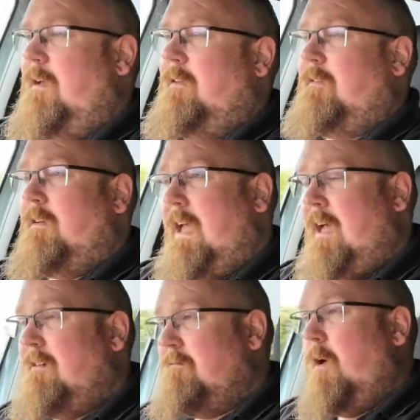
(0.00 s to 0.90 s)
So
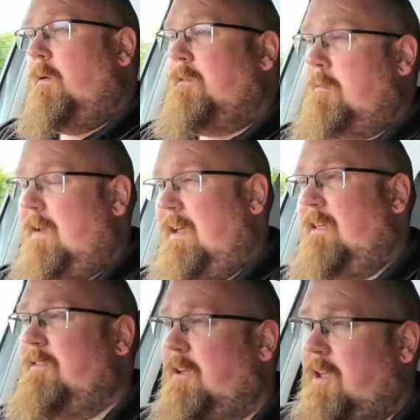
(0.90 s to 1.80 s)
yeah,
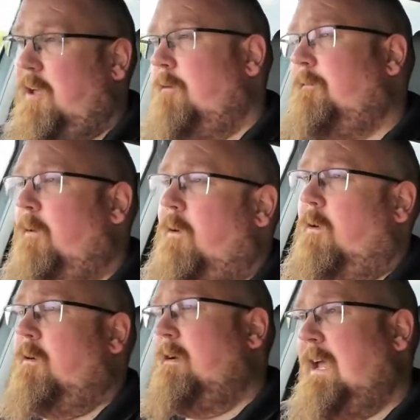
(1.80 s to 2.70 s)
ultimately the
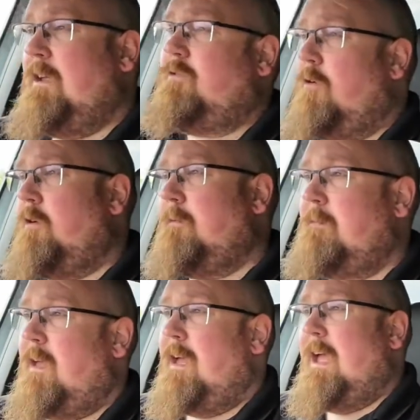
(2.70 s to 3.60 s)
Q4
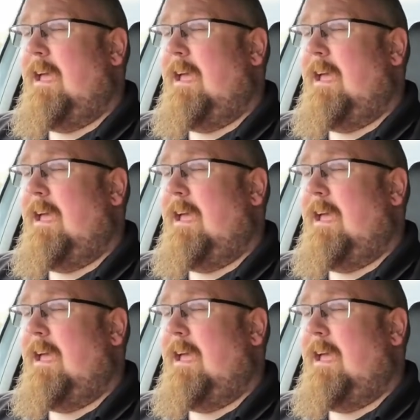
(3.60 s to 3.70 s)
e-tron